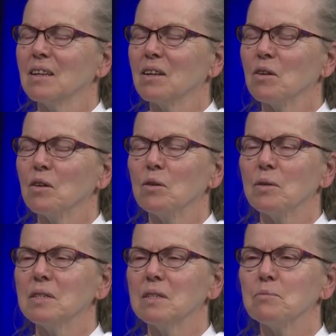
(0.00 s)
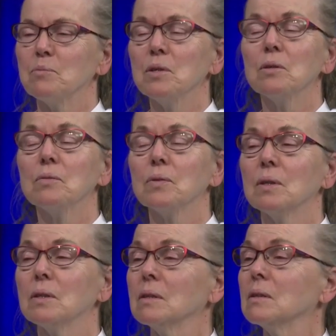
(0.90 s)
Oh, it's a
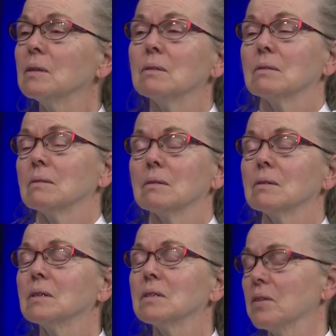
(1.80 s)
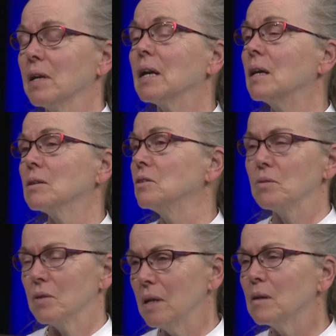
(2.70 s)
beautiful thing to
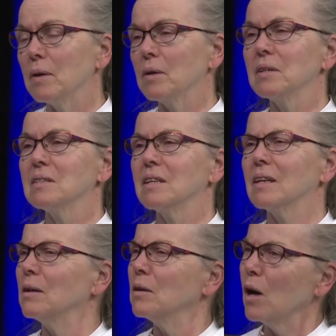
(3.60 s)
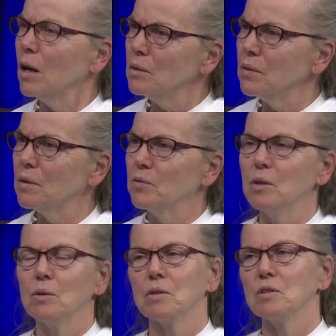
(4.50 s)
think about, isn't it? All of our
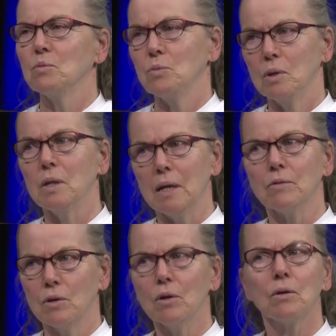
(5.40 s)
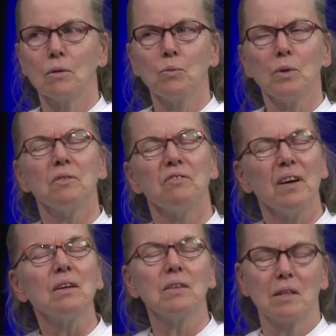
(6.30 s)
viewers would have heard, would have
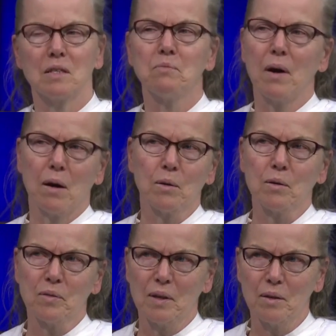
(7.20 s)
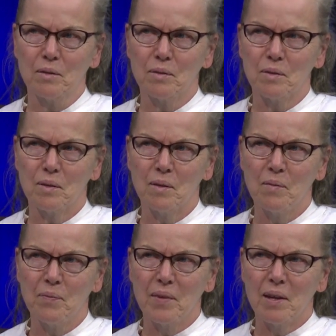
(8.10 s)
felt this power of love
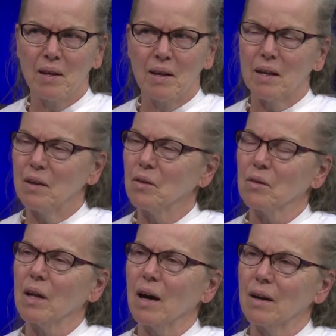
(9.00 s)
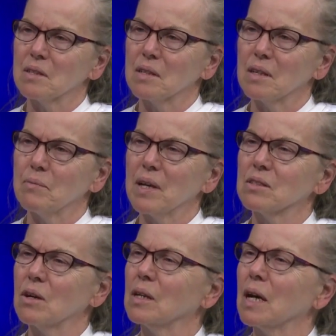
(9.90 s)
in their lives. It makes
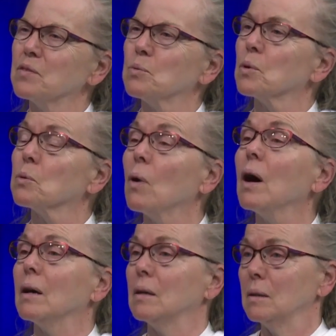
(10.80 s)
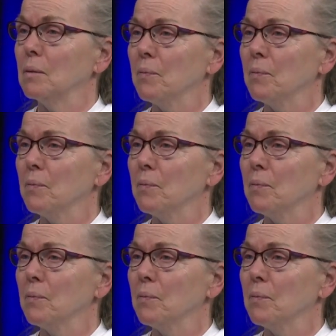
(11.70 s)
our lives worthwhile.